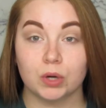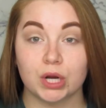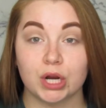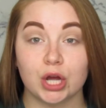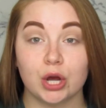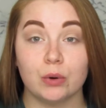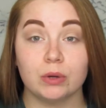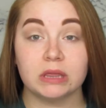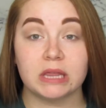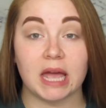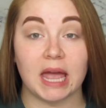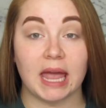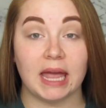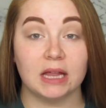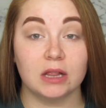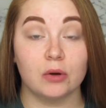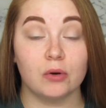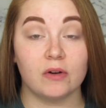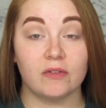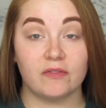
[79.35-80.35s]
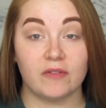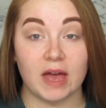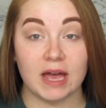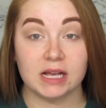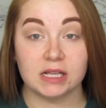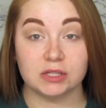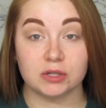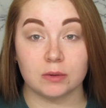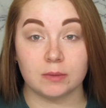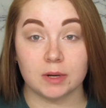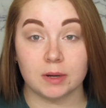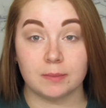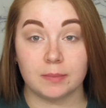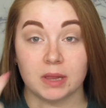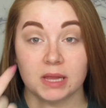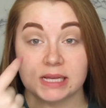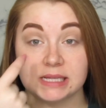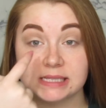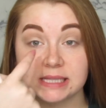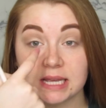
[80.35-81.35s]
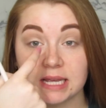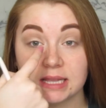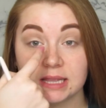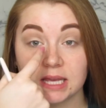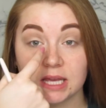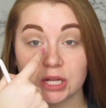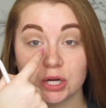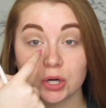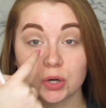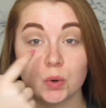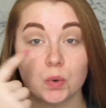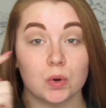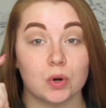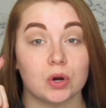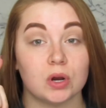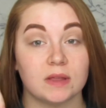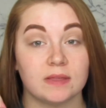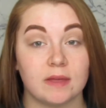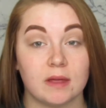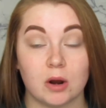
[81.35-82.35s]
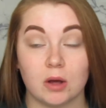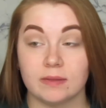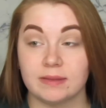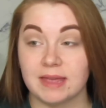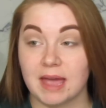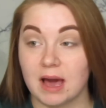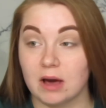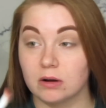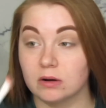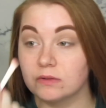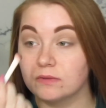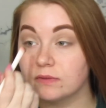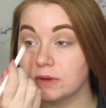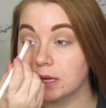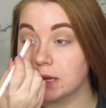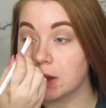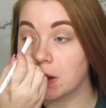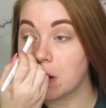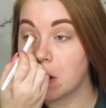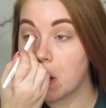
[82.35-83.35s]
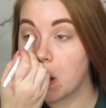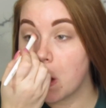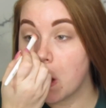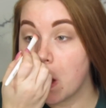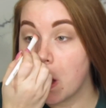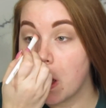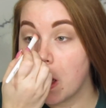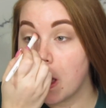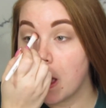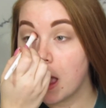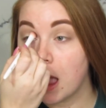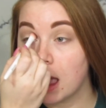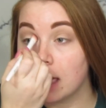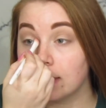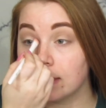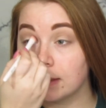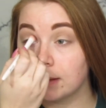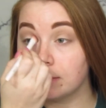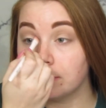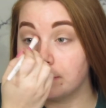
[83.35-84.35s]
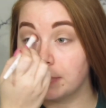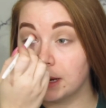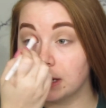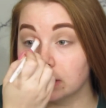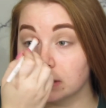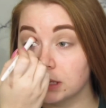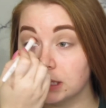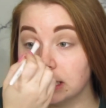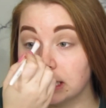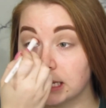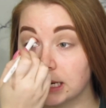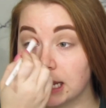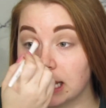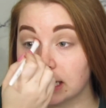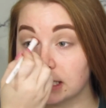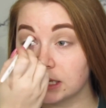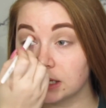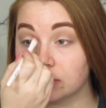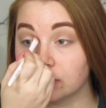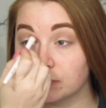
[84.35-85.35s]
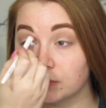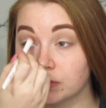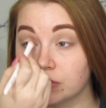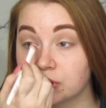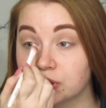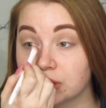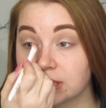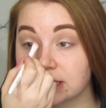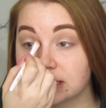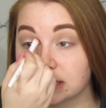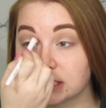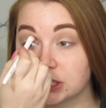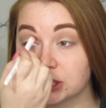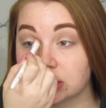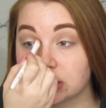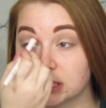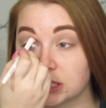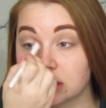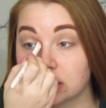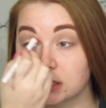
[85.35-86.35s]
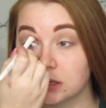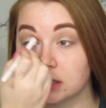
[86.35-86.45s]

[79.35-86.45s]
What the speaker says: We're going to go with the halo effect, so I'm going to place it in the inner corner and then on the outer V. And then barely connect it through the transition.